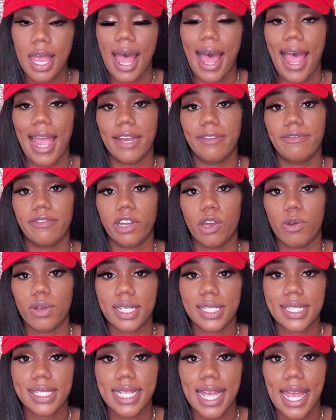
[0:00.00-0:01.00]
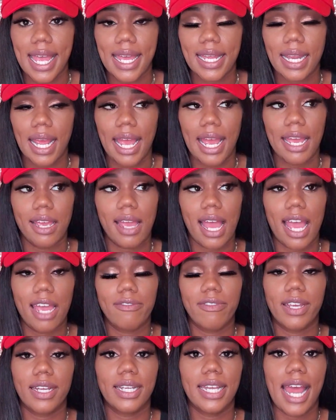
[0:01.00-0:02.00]
I noticed that.
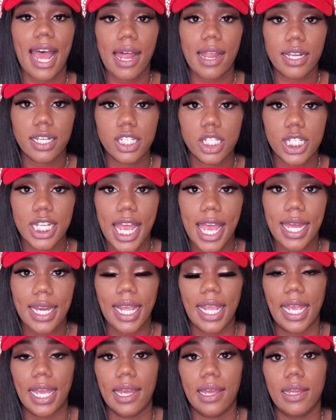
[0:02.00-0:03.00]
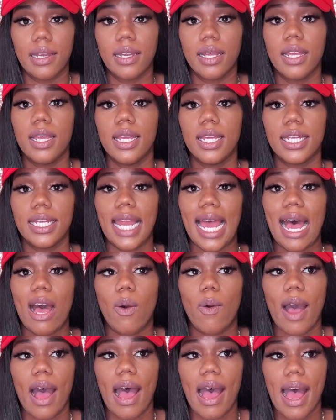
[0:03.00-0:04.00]
I've acknowledged that, and
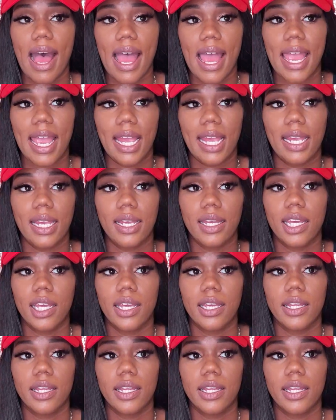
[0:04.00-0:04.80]
now I